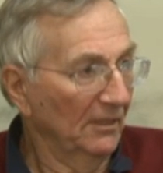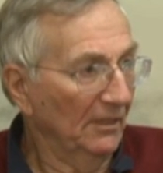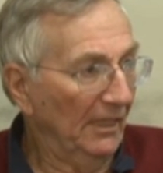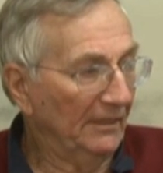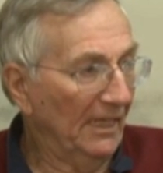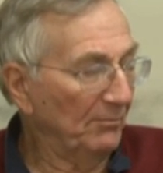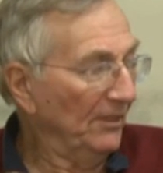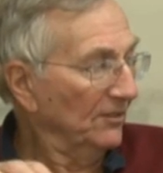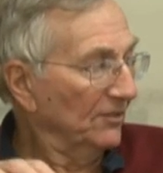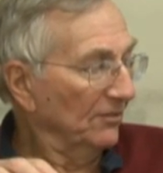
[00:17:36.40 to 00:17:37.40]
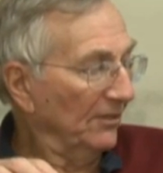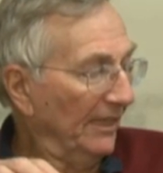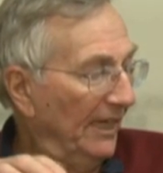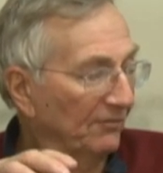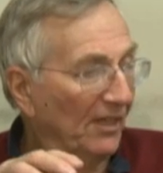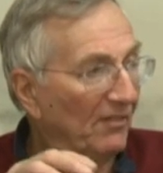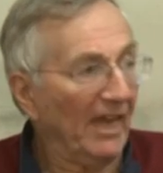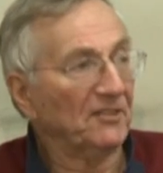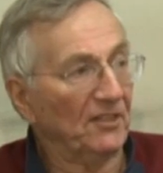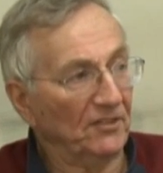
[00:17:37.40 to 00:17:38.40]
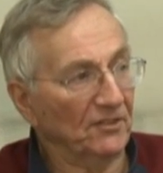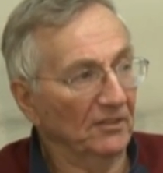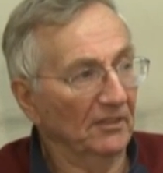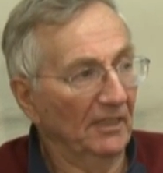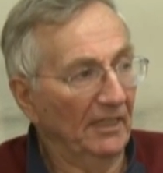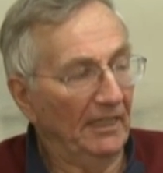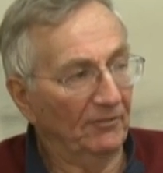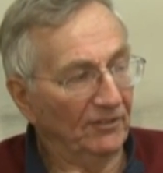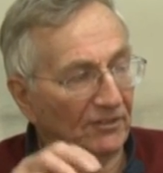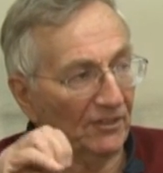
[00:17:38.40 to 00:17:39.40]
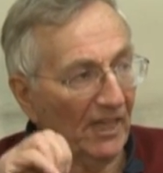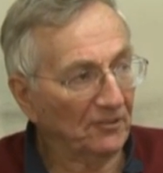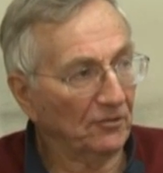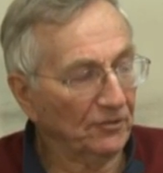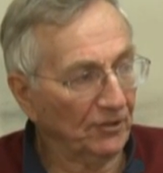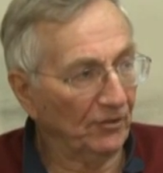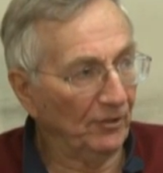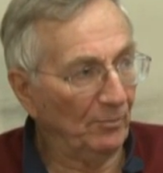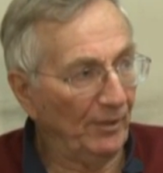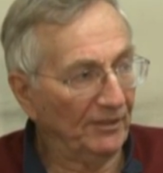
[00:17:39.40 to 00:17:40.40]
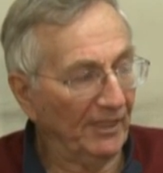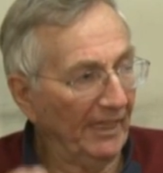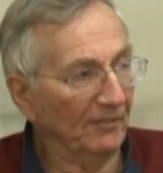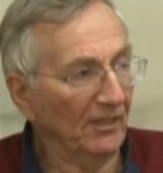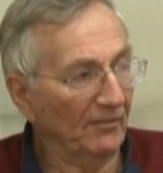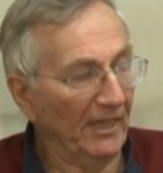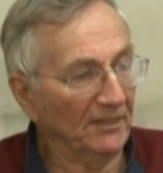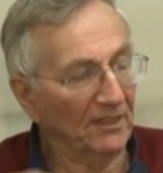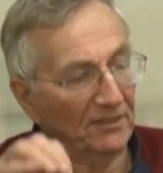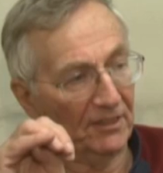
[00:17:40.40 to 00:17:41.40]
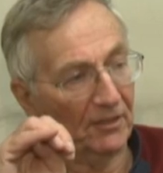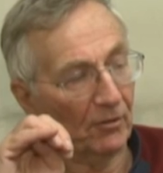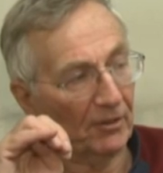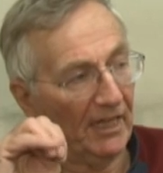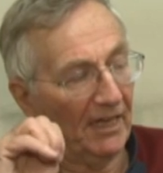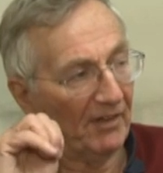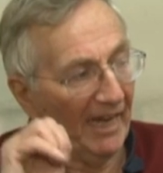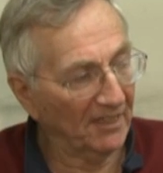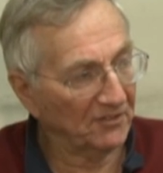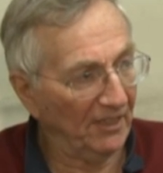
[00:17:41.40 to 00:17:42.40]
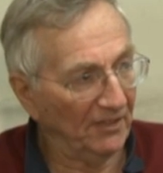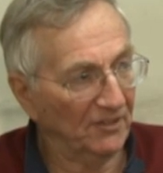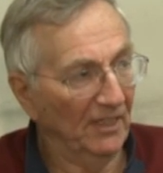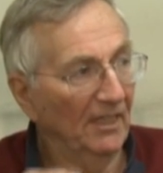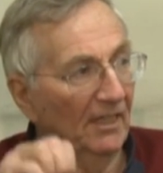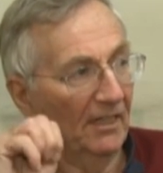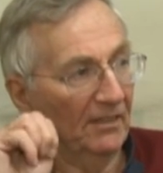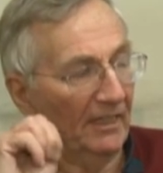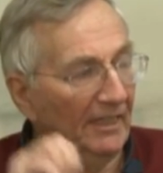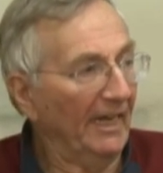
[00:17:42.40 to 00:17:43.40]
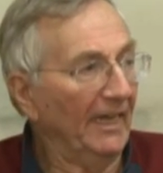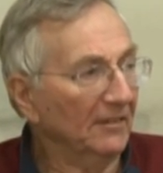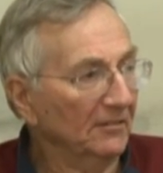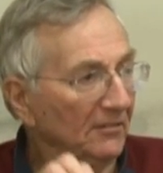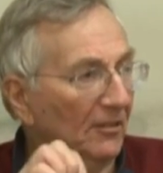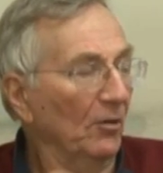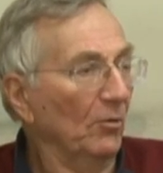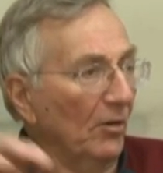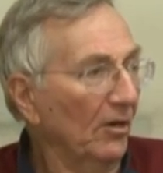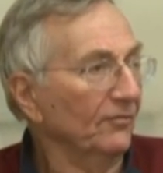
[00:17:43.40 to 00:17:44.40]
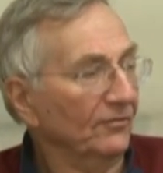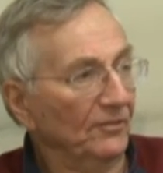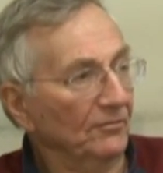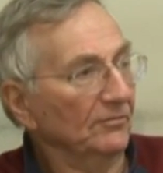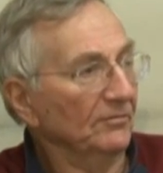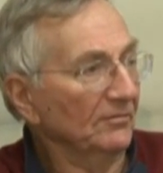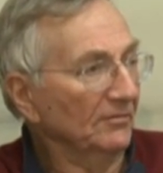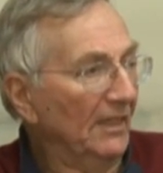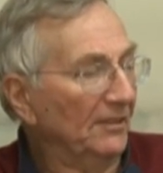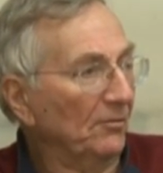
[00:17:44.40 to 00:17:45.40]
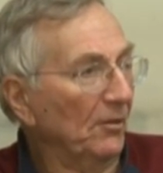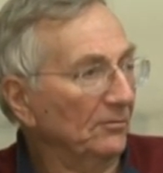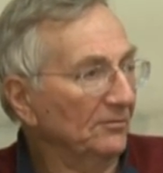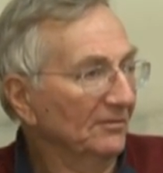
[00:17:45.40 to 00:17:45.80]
and that means they have to have access. And if it's a national security beat, they have to have access. And in order to have access, they can't go off on their own.